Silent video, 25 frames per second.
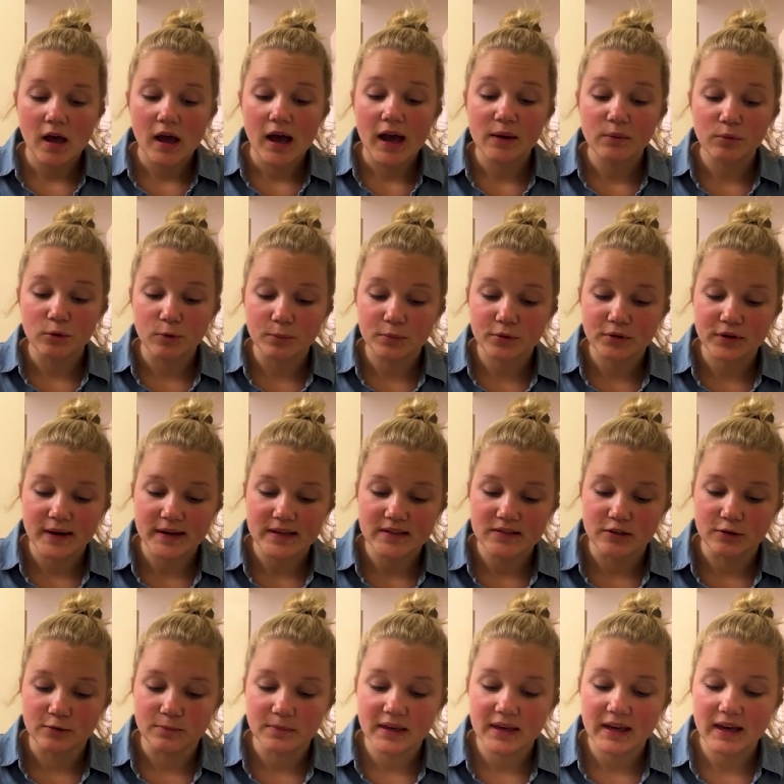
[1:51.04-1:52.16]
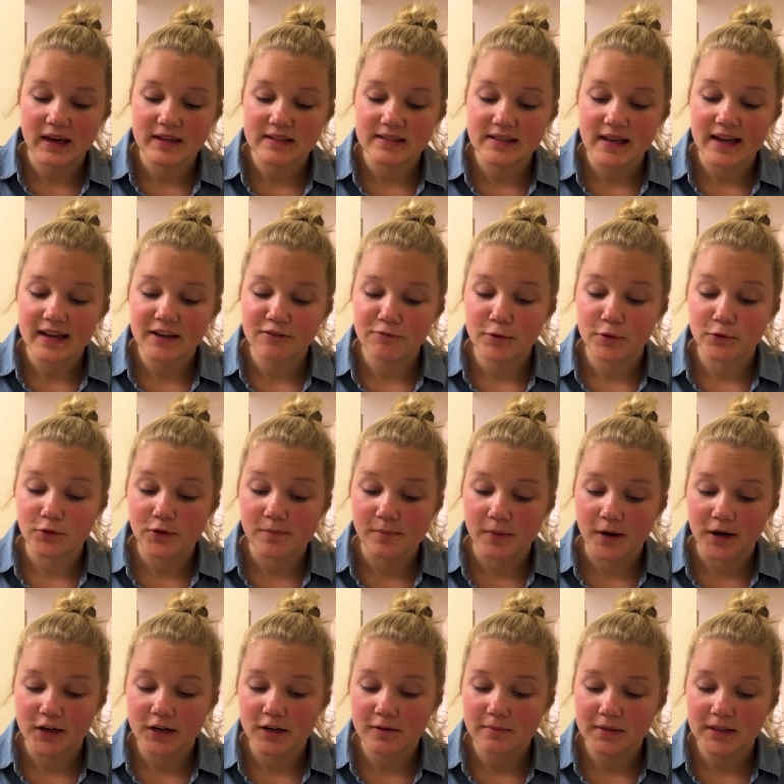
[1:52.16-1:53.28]
I will praise you because I have been
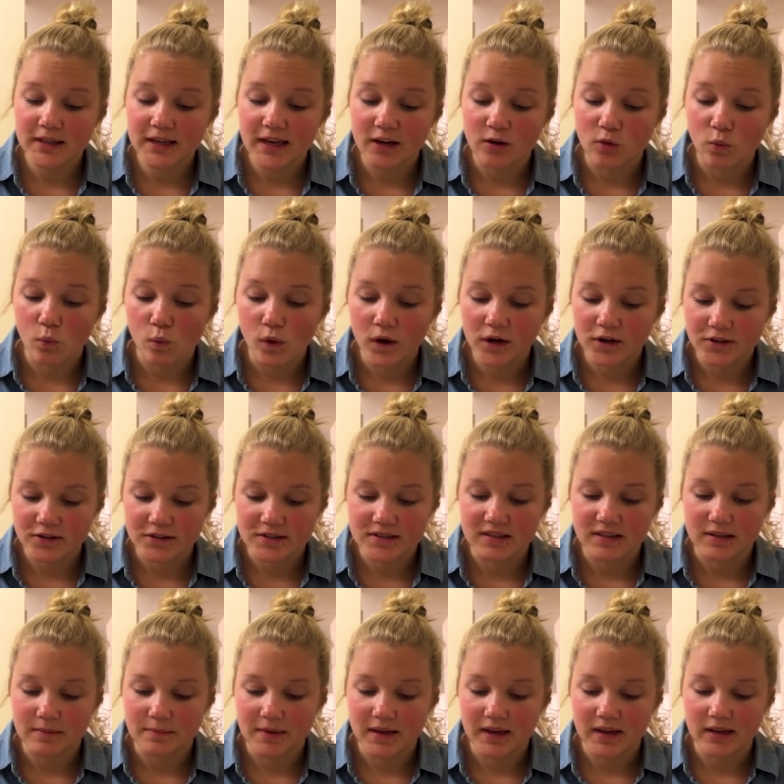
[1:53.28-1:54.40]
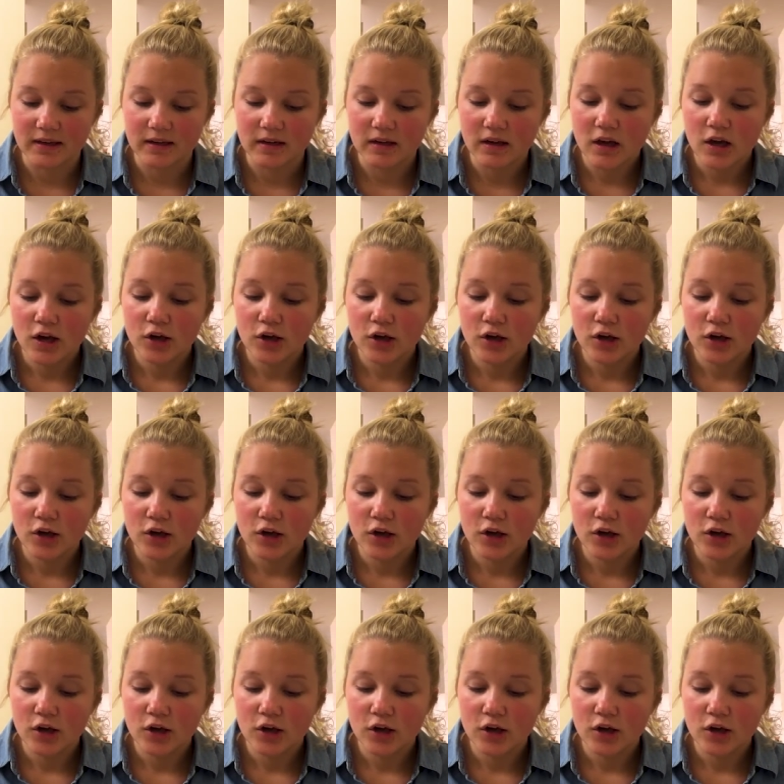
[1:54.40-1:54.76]
remarkably and wondrously made.